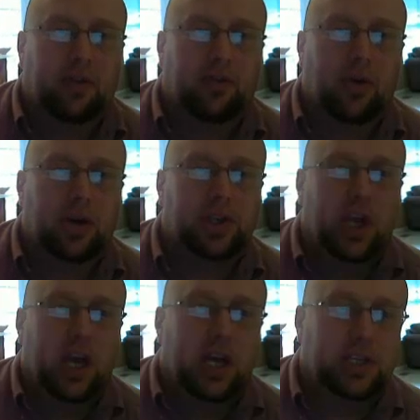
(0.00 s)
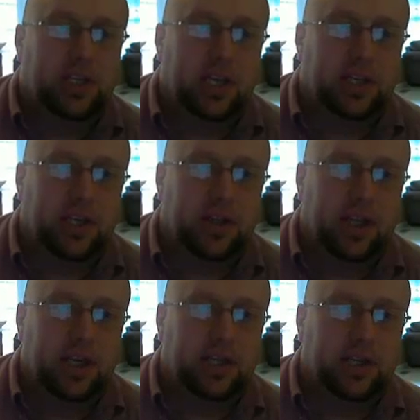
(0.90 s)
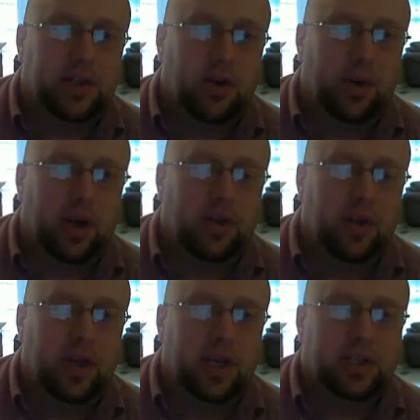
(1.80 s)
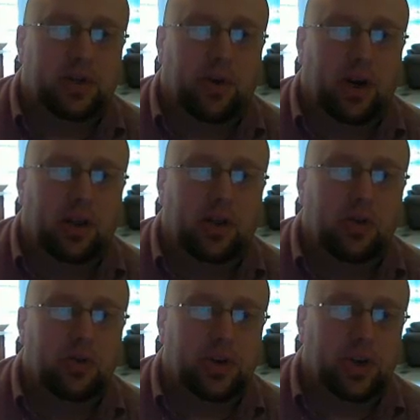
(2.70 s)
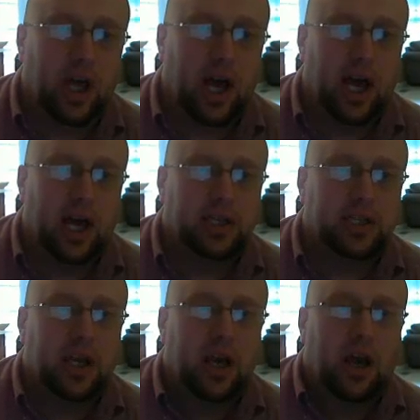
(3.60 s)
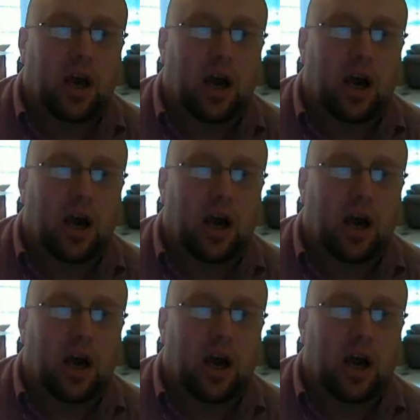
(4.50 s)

And then, of course, since this is still bigger than this, we're going to neutralize